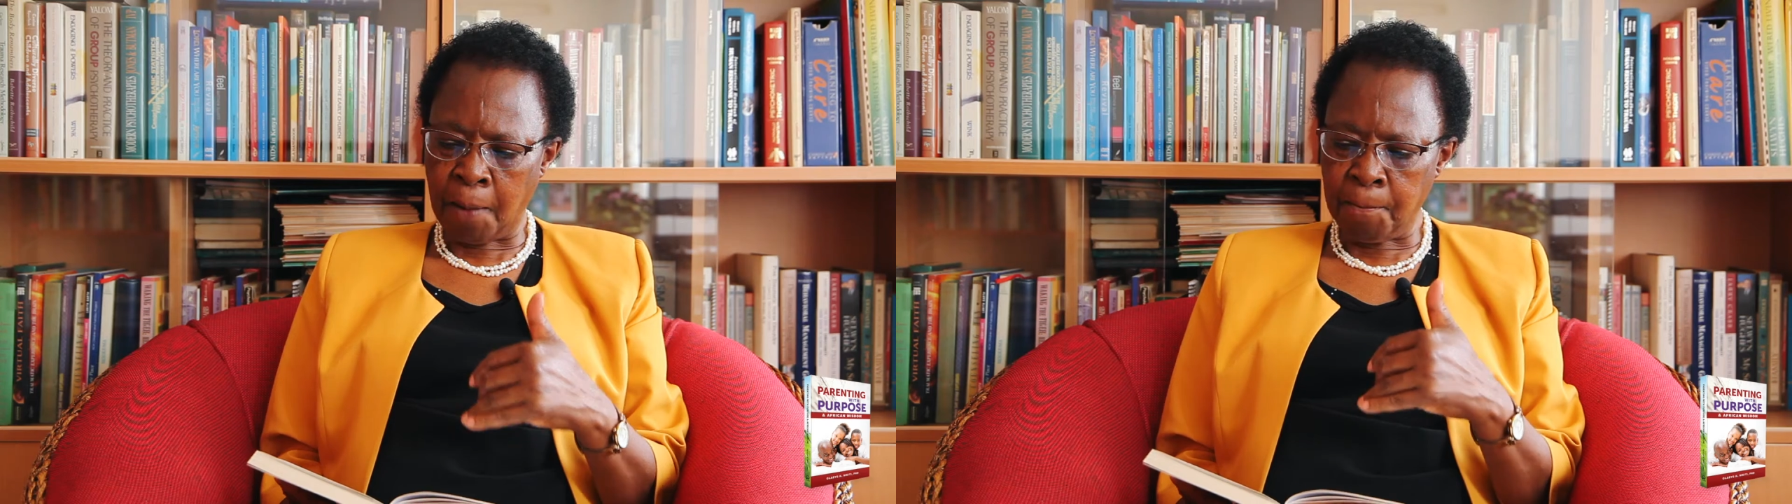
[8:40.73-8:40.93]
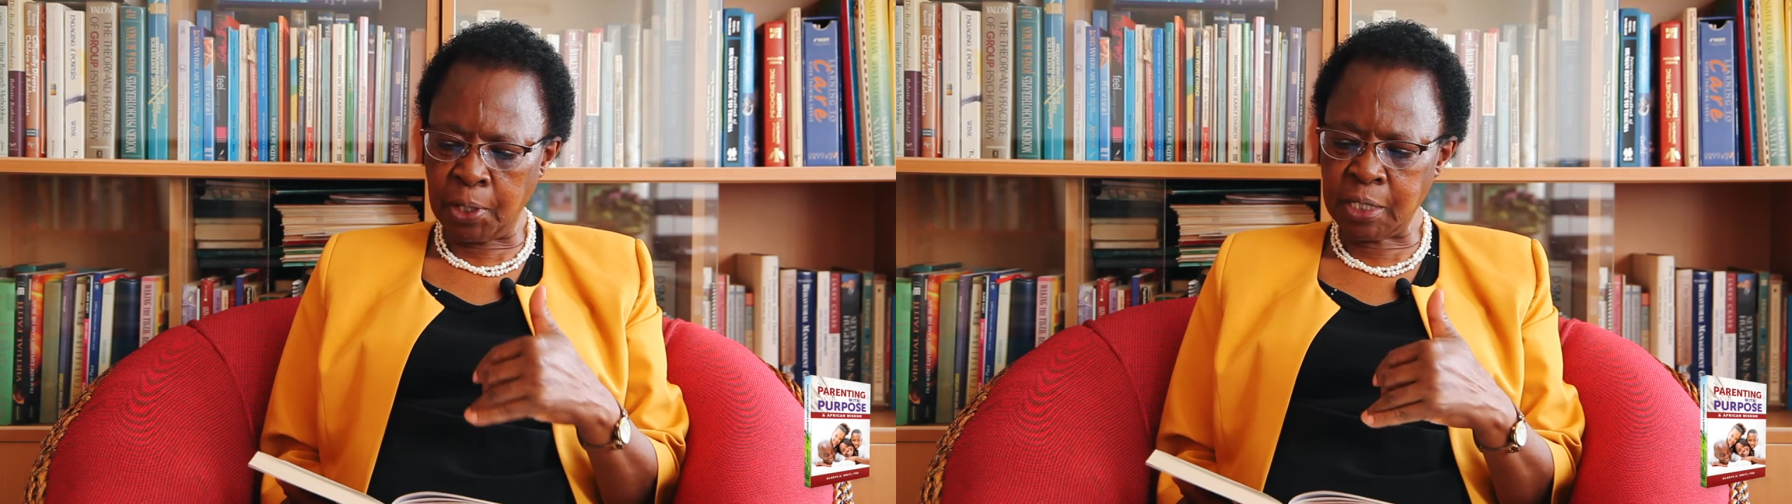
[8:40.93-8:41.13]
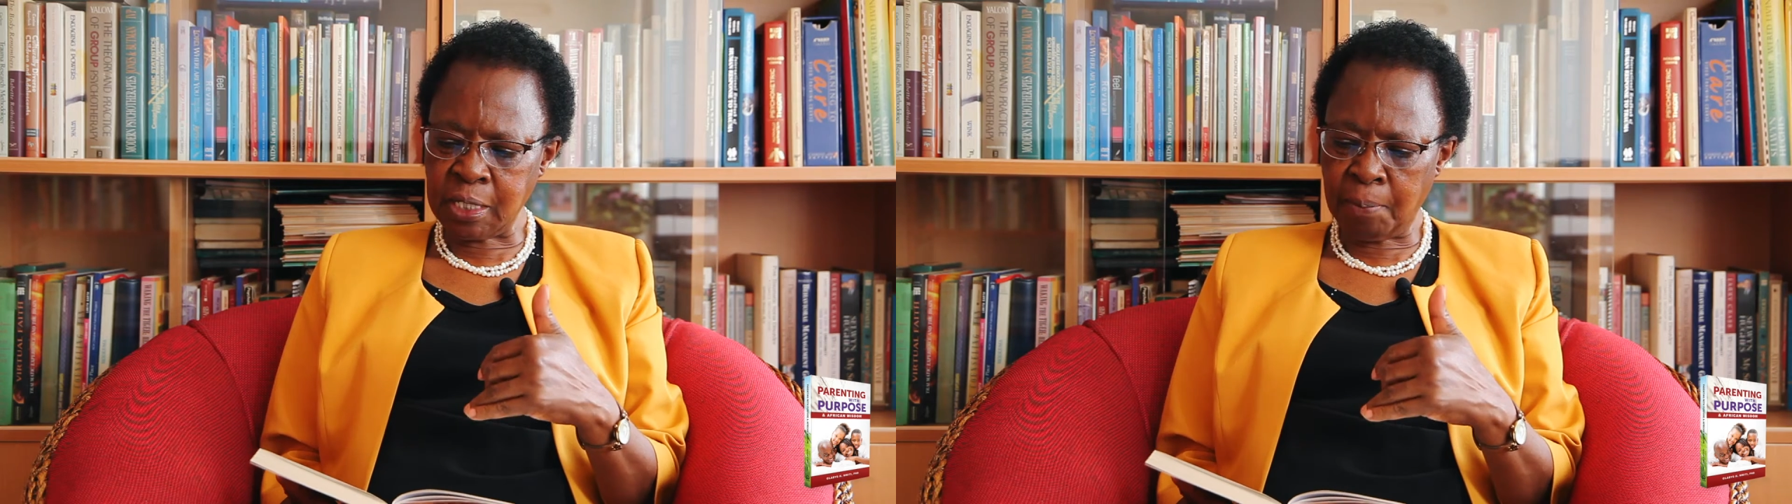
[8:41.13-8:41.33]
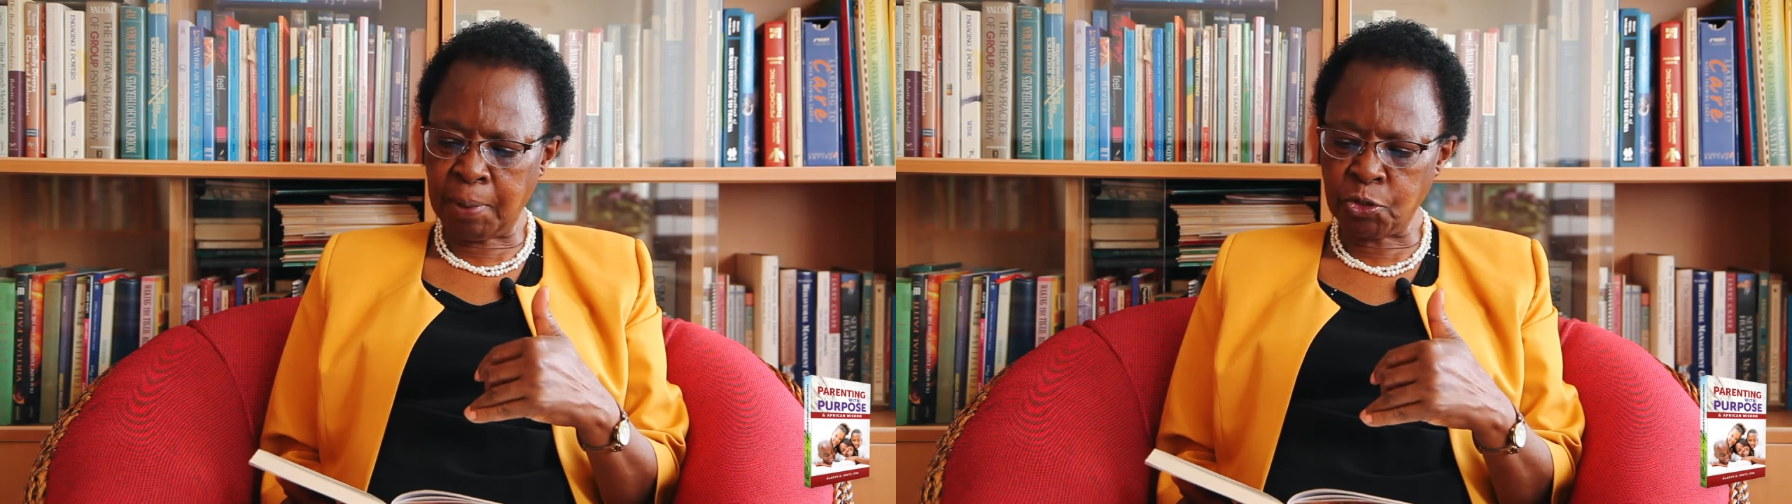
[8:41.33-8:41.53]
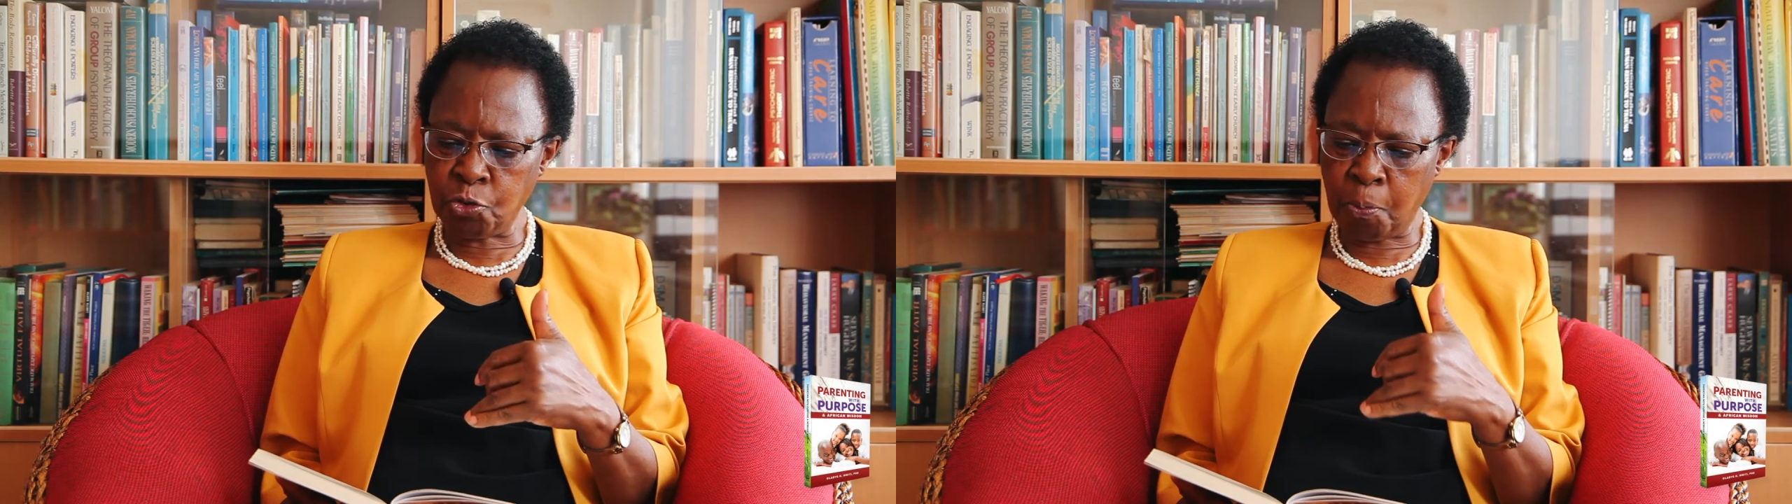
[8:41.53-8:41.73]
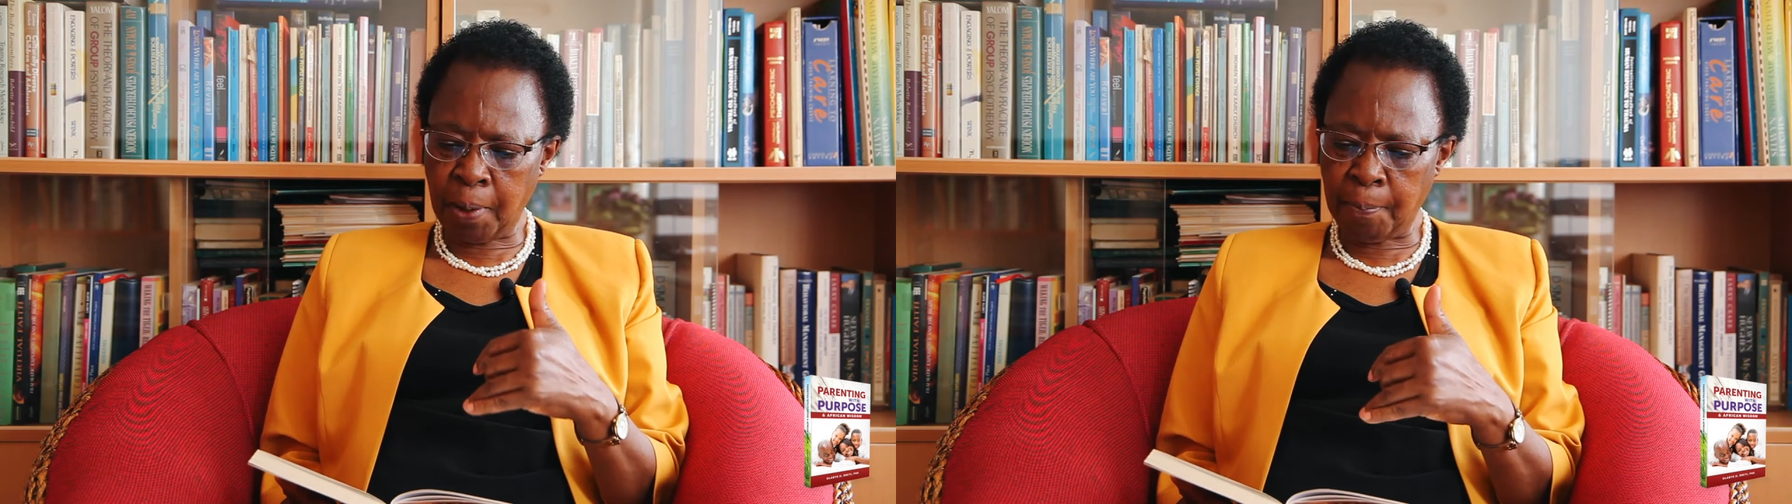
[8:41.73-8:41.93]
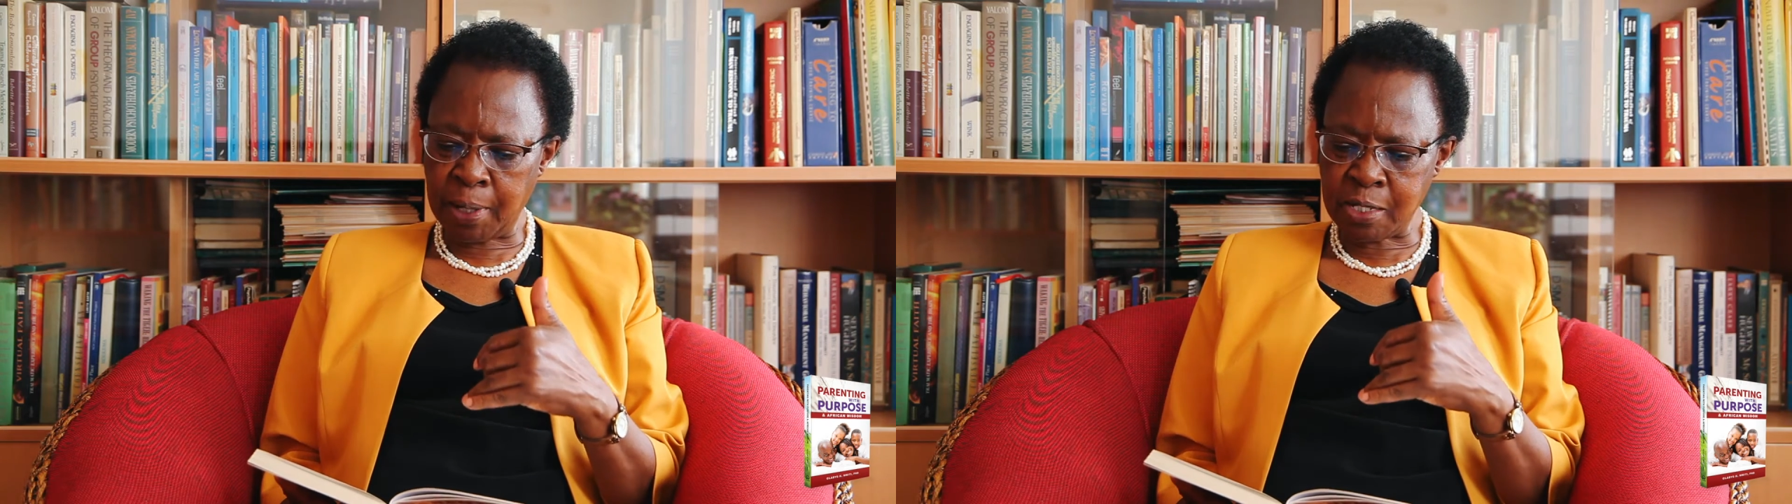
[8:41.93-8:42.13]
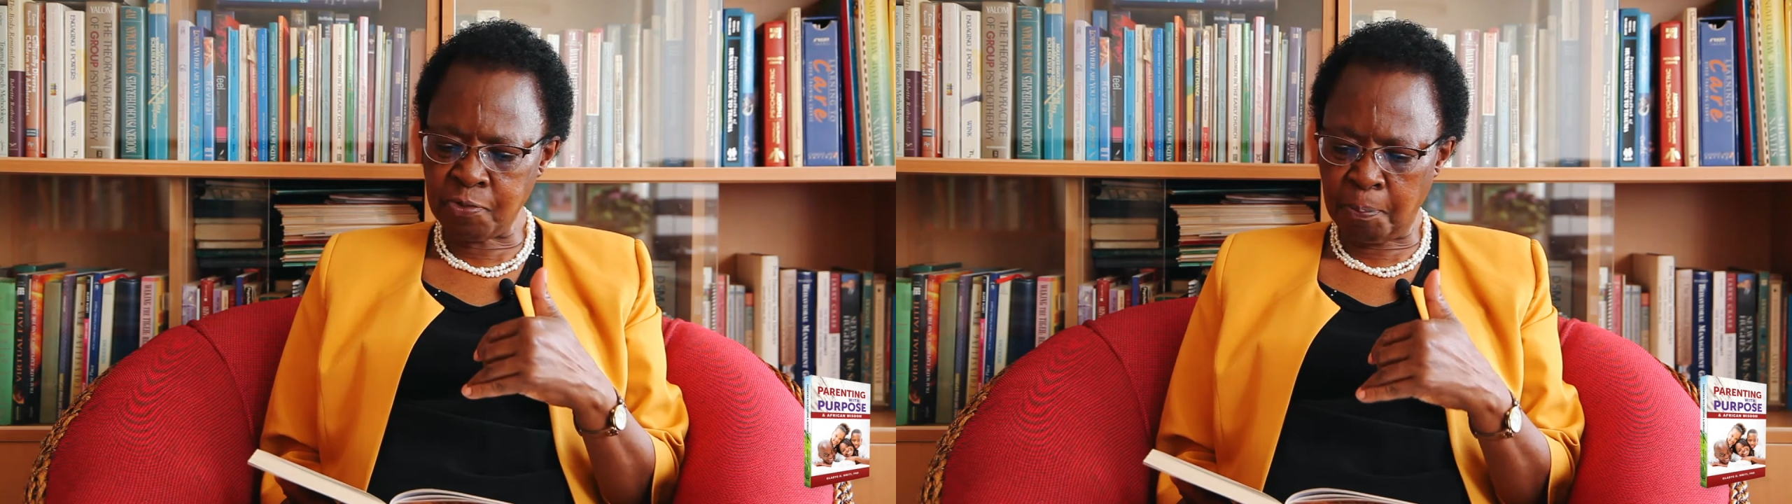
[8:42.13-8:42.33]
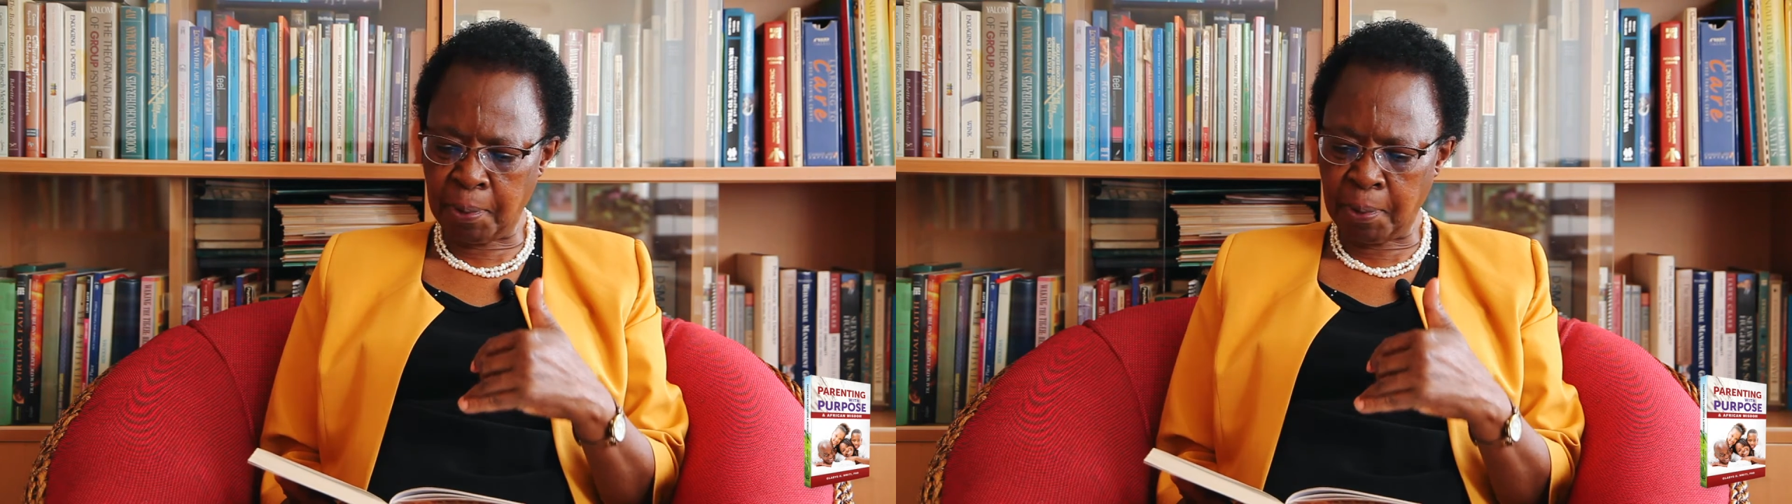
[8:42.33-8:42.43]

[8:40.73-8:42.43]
Point number two, purposeful